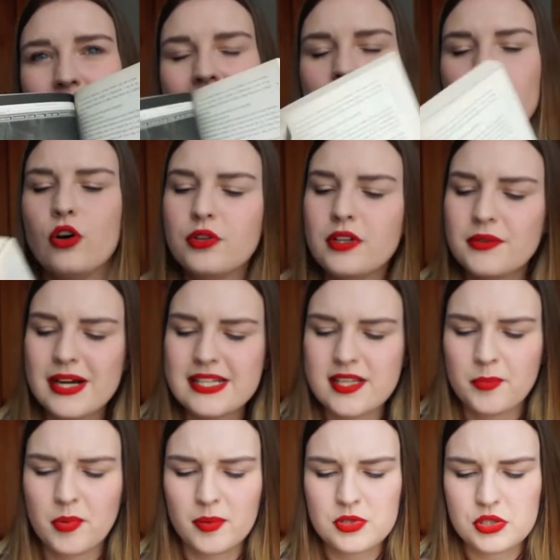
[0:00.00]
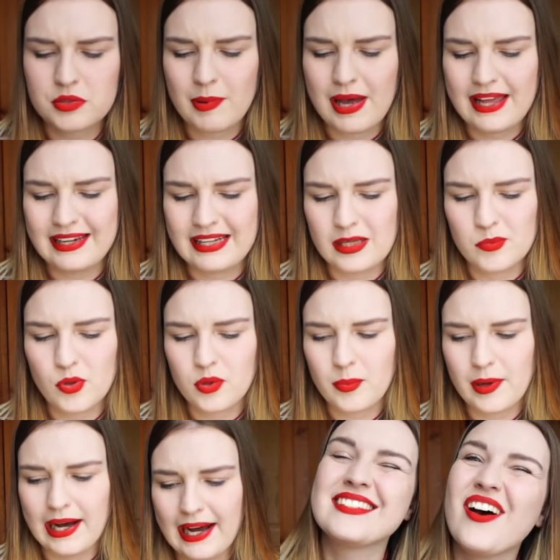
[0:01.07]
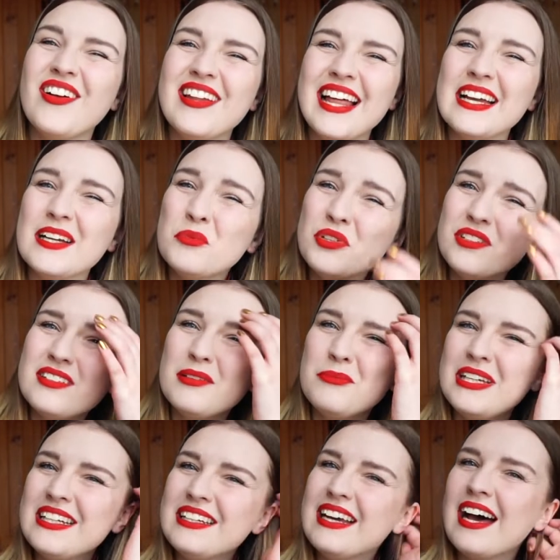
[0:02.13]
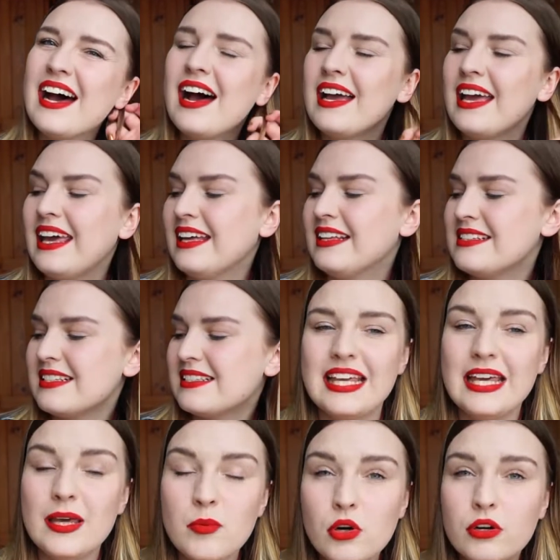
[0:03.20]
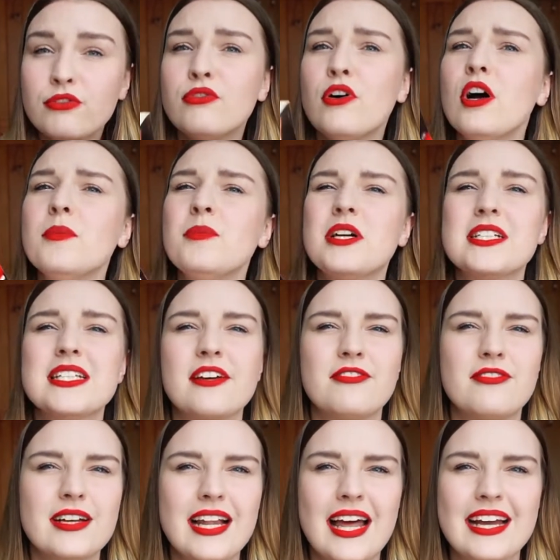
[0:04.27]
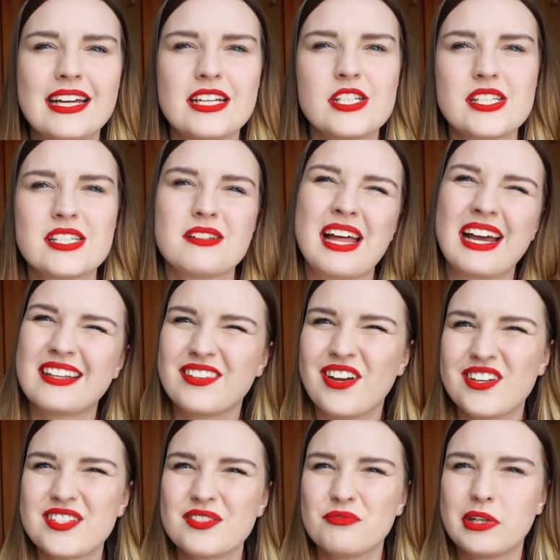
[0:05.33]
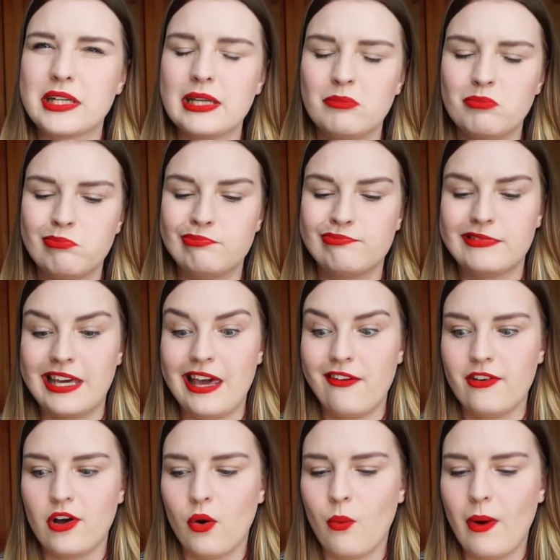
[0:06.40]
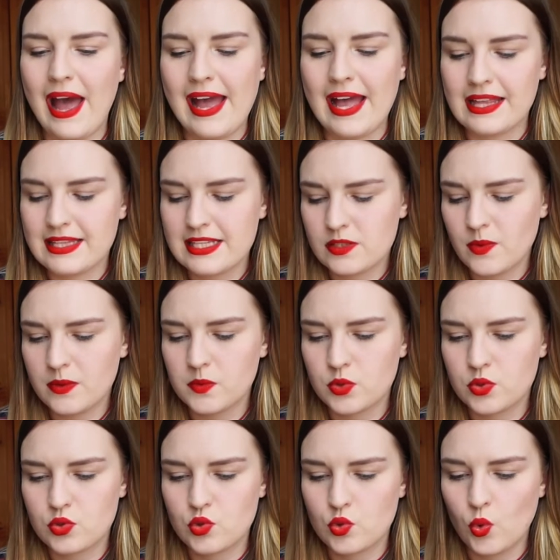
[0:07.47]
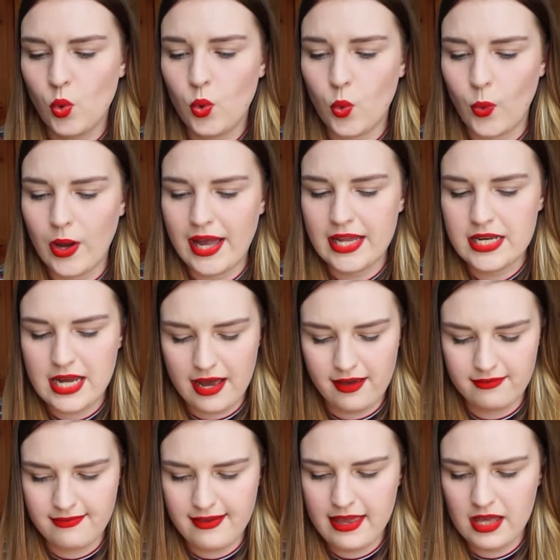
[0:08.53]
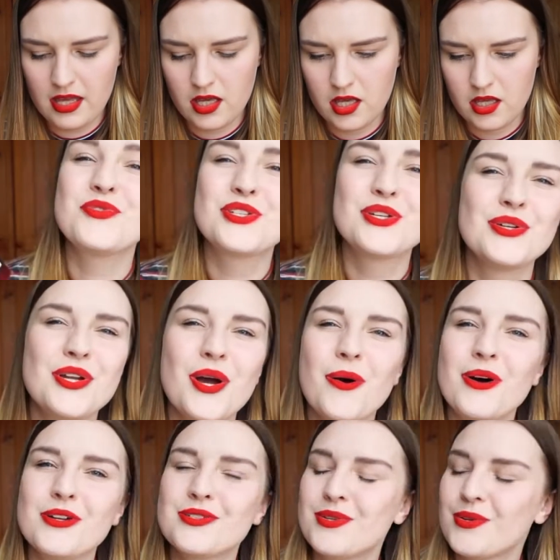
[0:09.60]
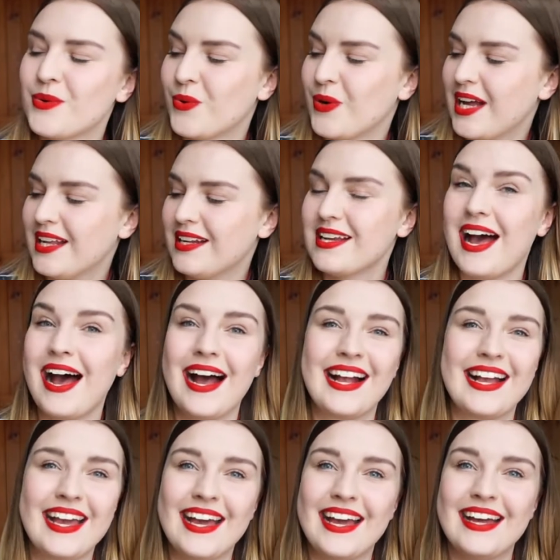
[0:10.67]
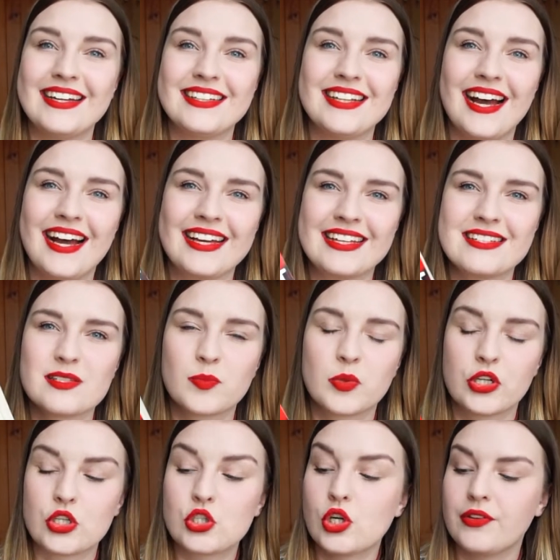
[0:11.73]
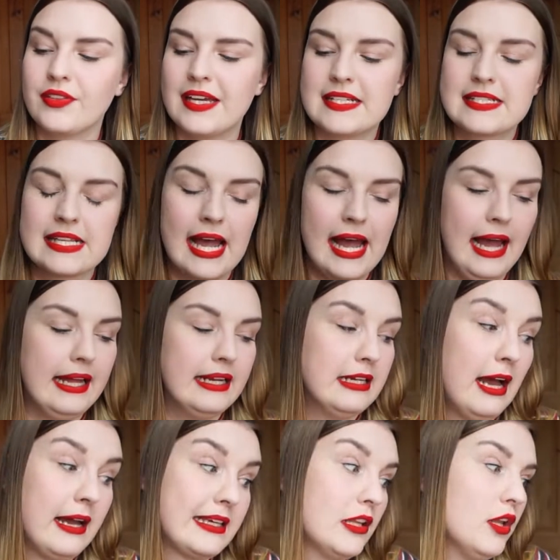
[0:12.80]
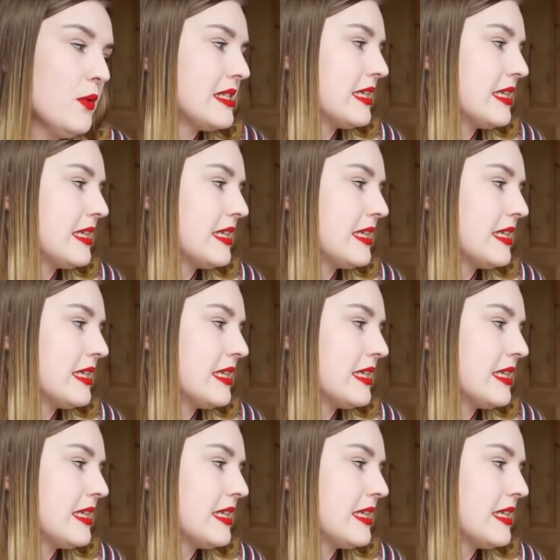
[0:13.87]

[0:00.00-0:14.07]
And otherwise I'd probably just buy an ebook, but I don't like multimedia in ebook form because I feel like it just like doesn't really give it away. And this one was £2, I think. So you know what, £2, I can splurge on this, and I can always